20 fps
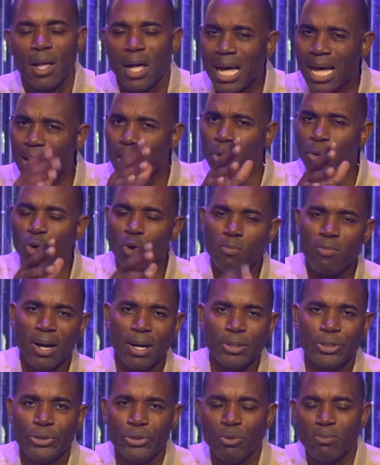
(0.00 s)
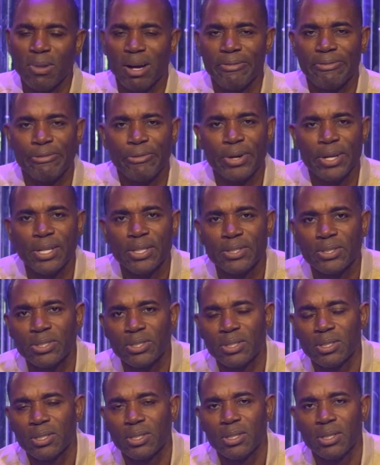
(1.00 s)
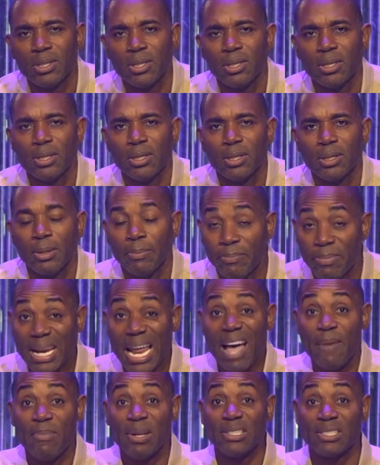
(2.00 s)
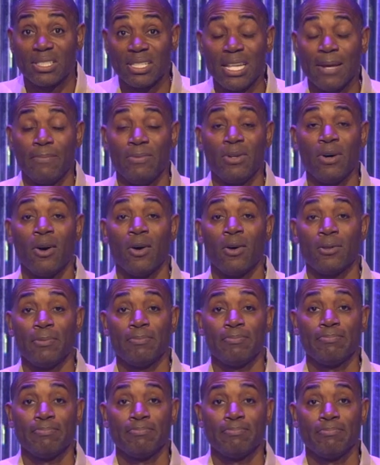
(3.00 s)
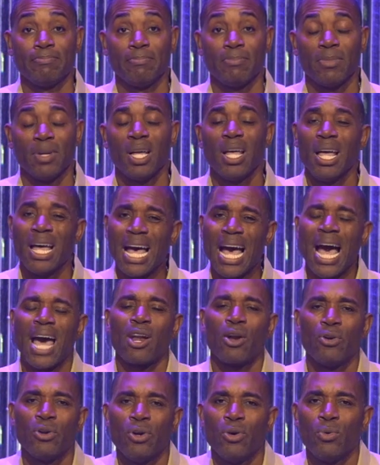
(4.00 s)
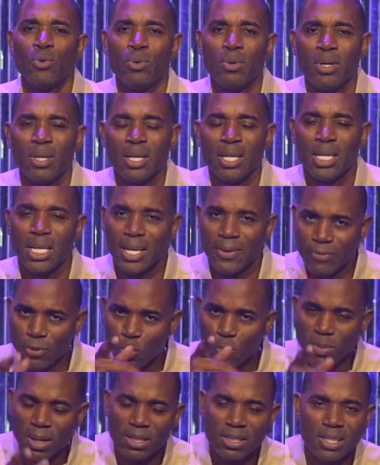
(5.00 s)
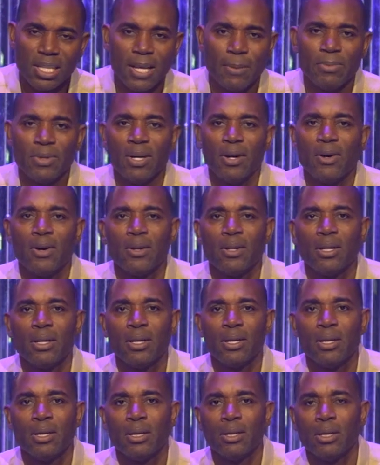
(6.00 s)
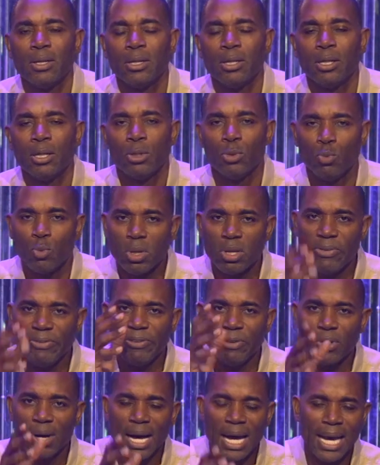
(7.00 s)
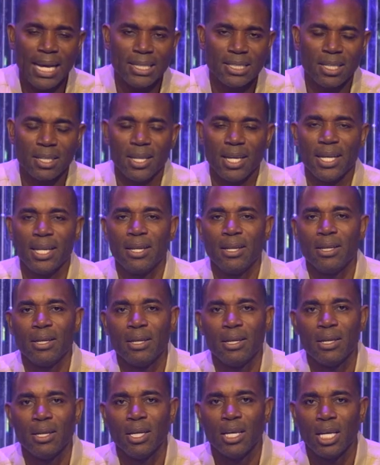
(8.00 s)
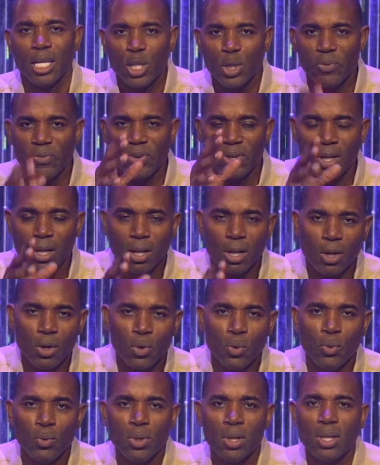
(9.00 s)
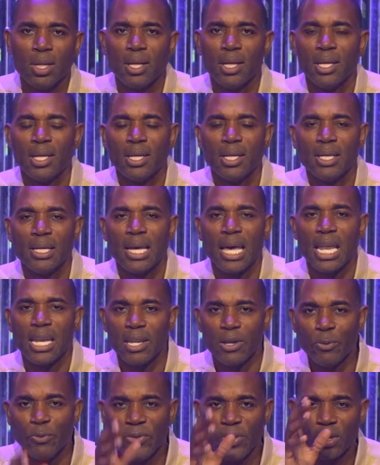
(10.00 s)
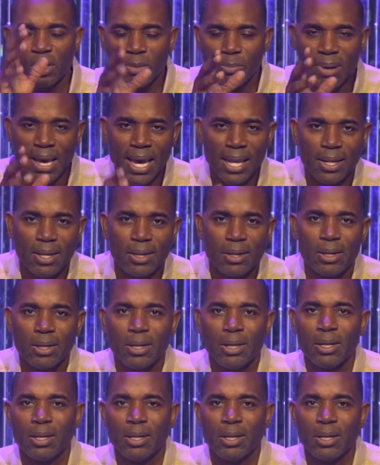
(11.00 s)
I don't know about you, my friends, but I've been slept on. I don't know if you've been slept on. Well, you feel isolated. You feel alone and you feel abandoned.